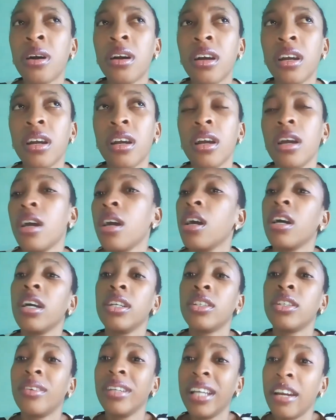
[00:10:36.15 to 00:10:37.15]
ever
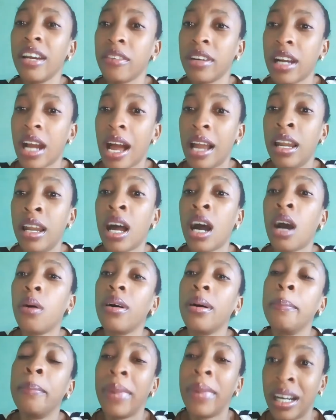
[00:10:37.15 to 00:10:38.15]
allow a man
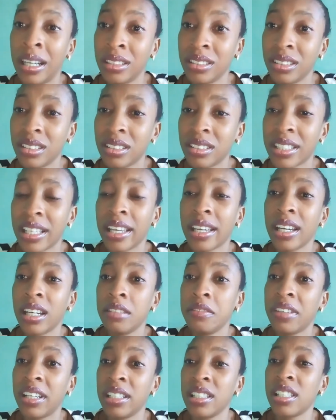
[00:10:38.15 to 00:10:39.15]
take advantage
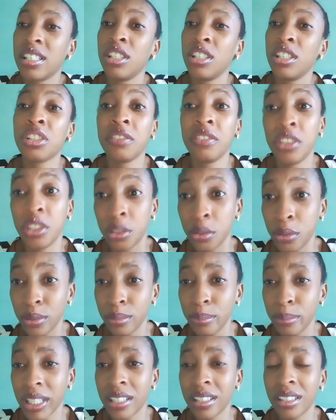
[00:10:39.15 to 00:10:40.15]
of you
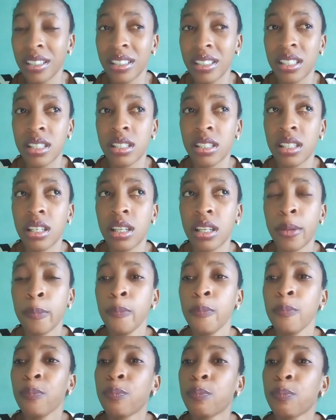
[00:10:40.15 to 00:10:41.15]
because
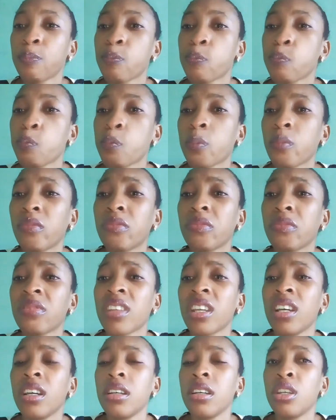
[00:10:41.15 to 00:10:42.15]
you're
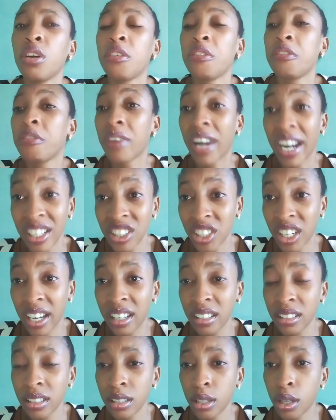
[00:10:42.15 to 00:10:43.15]
fragile, or
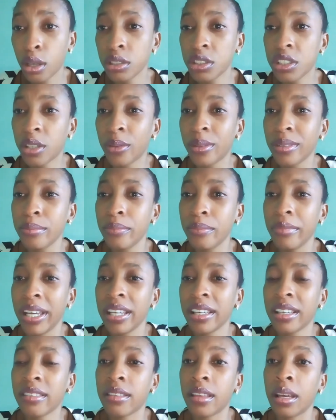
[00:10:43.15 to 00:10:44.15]
don't make them
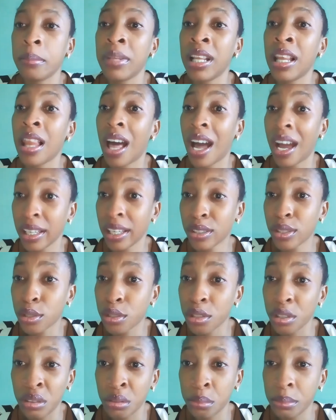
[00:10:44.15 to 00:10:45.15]
lie to you, because
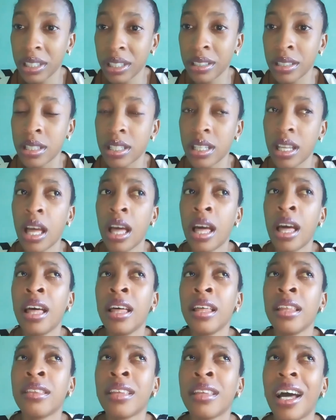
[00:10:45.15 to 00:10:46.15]
that is the
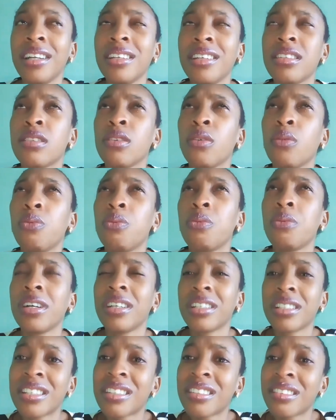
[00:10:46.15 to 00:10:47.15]
worst
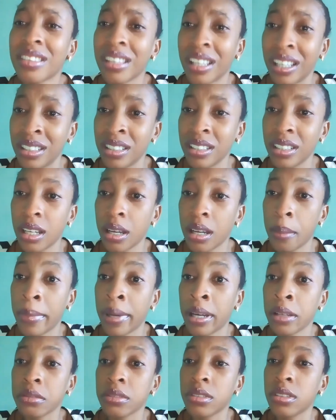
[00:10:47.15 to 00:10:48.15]
thing a man will do to
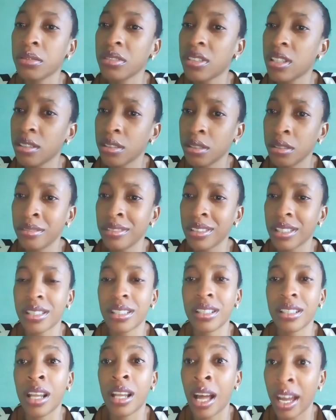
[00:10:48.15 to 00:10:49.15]
you, is to lie to
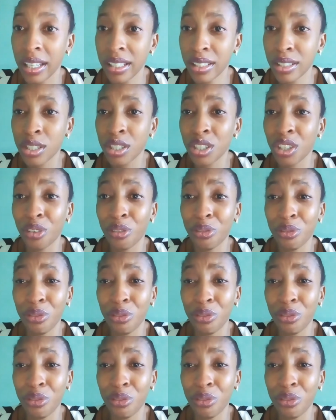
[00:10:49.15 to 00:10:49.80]
your face